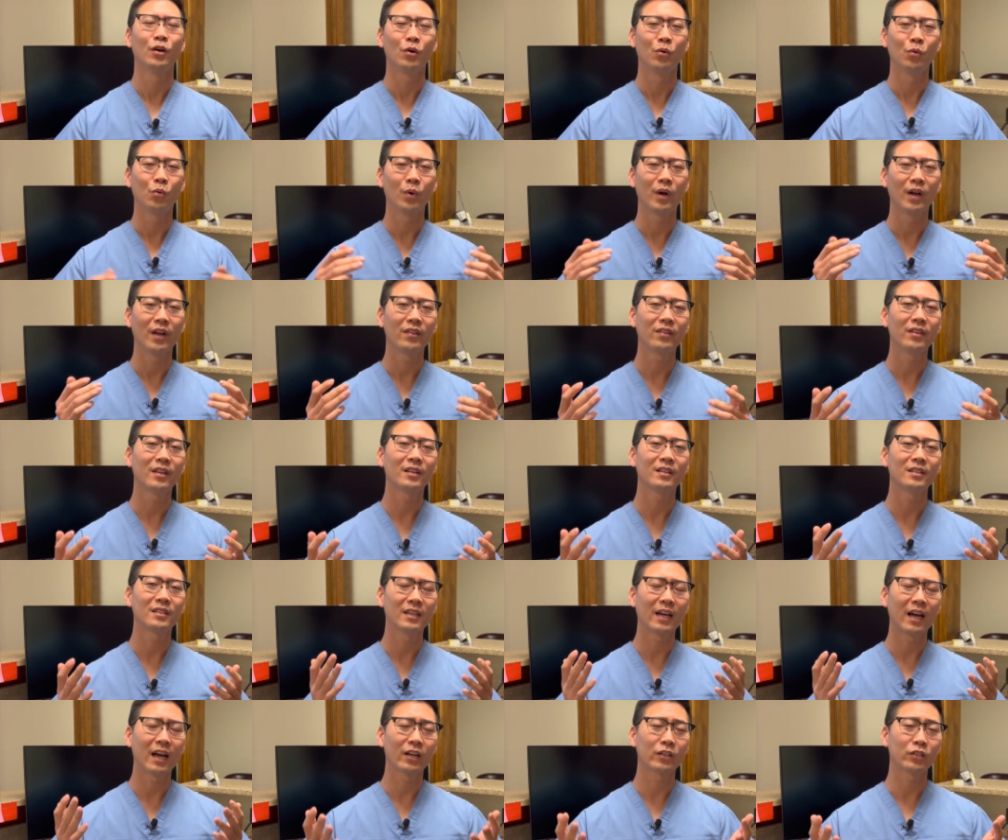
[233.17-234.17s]
when the
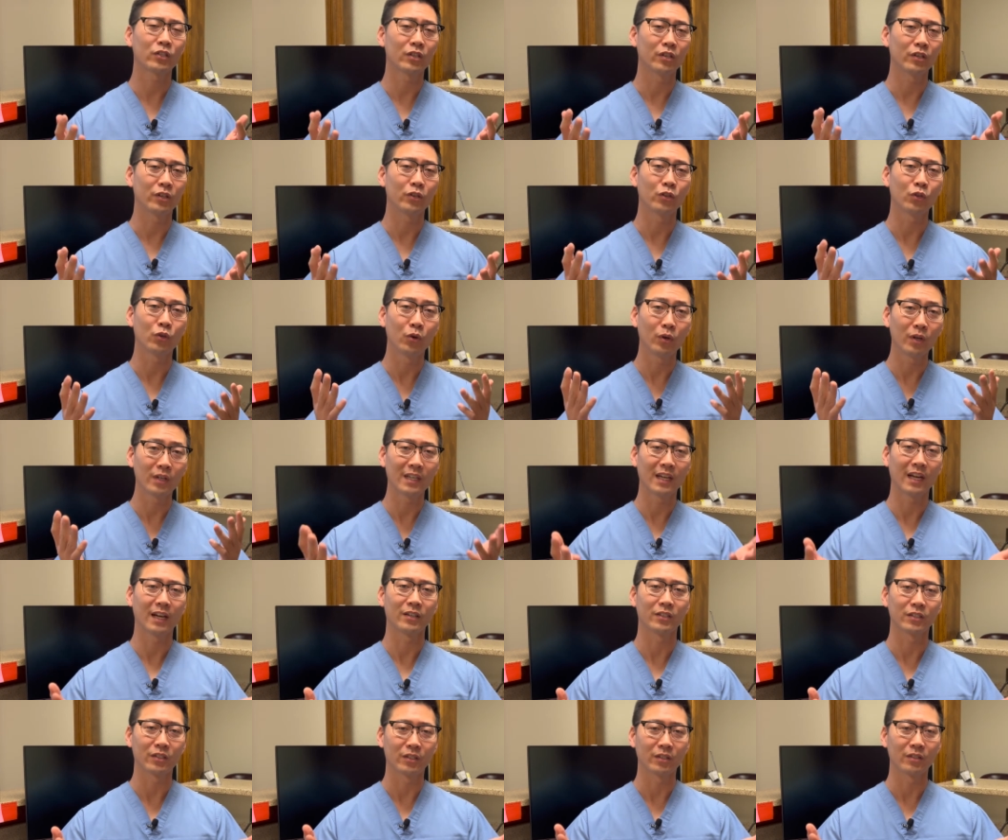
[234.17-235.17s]
doctor, your
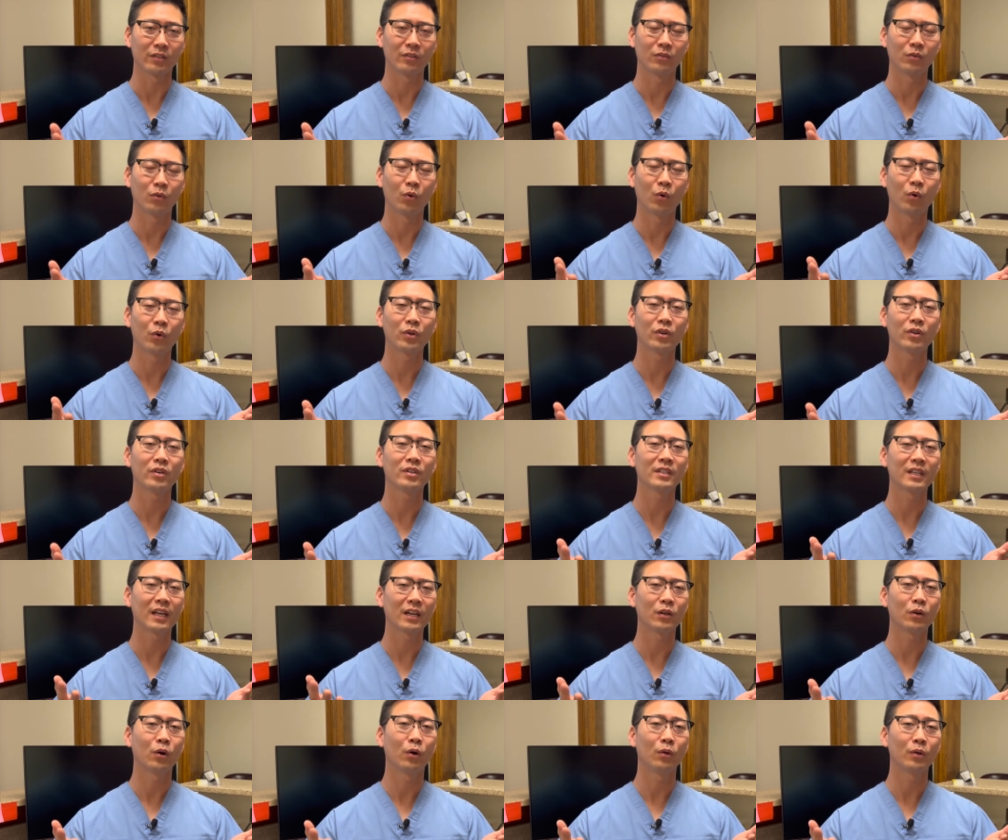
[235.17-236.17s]
doctor, orders
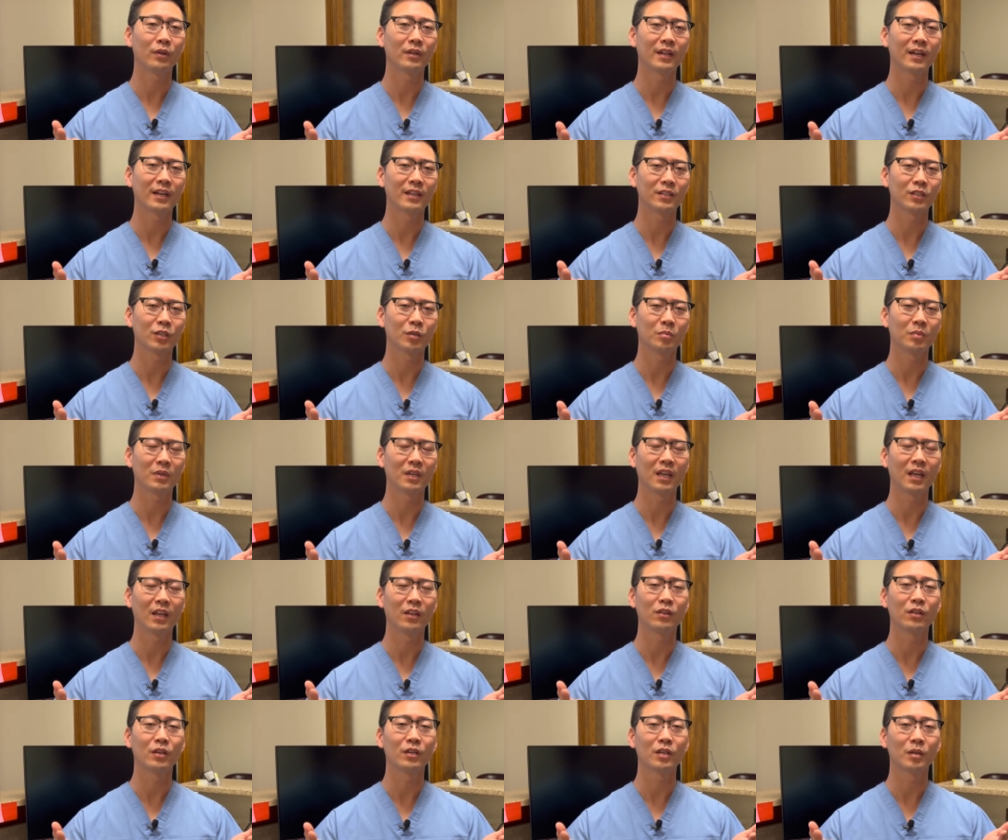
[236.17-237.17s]
that colonoscopy
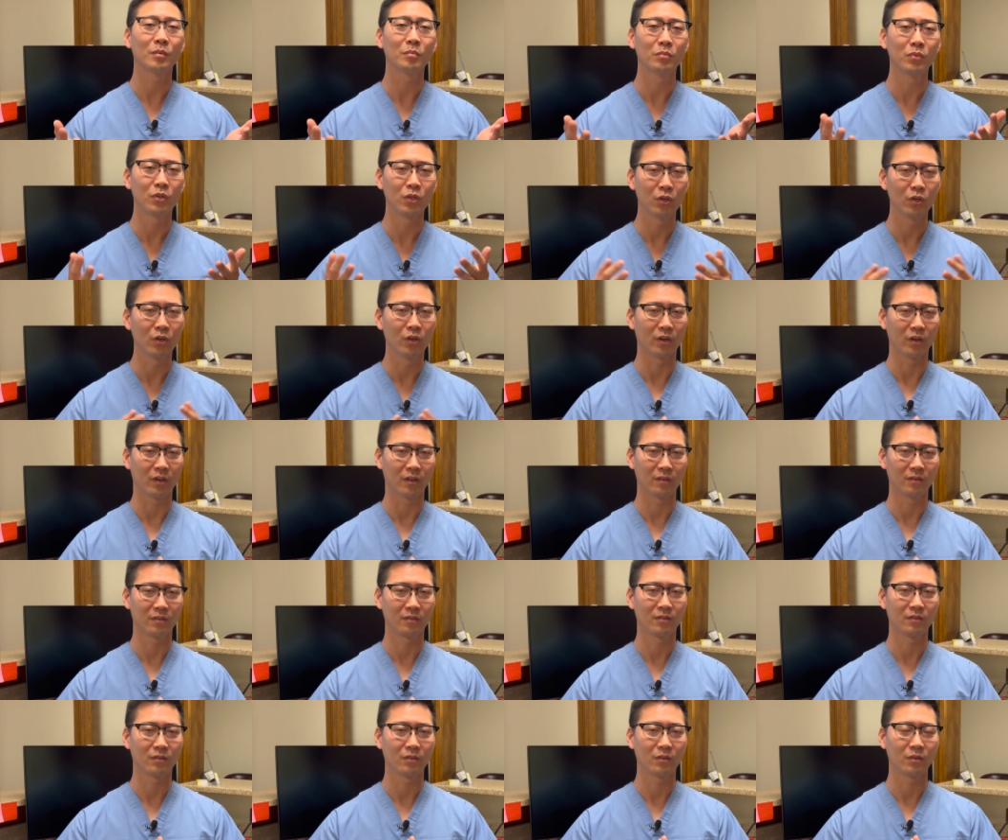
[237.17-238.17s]
in the computer,
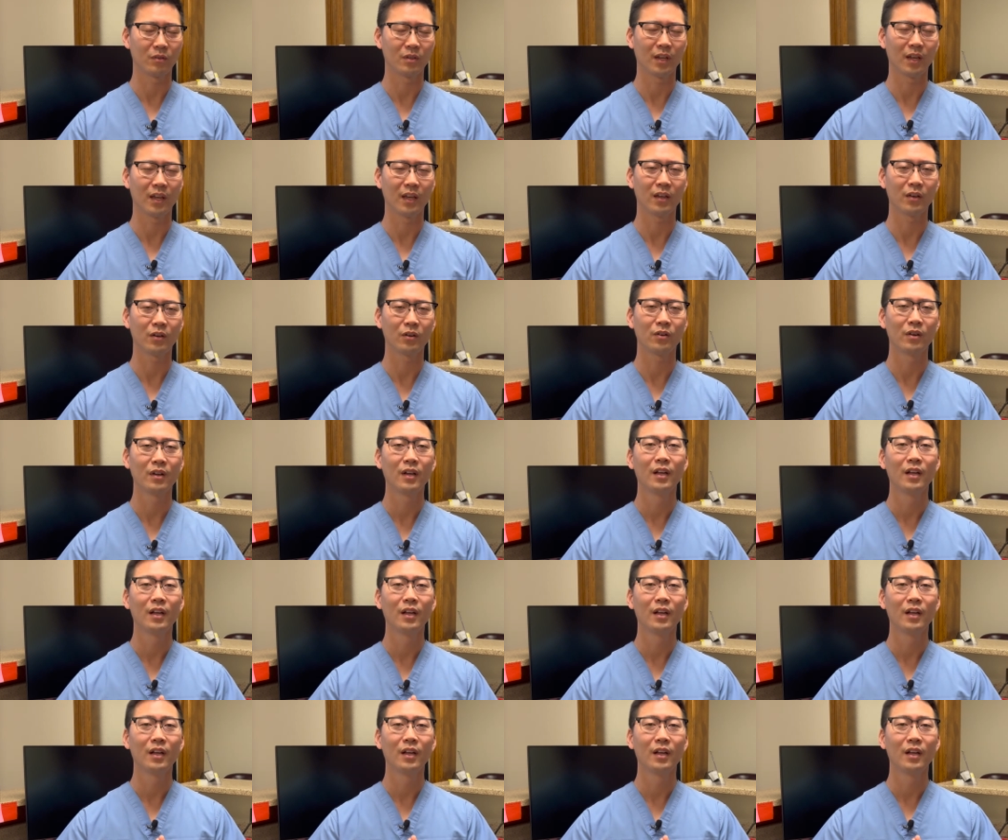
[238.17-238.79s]
okay?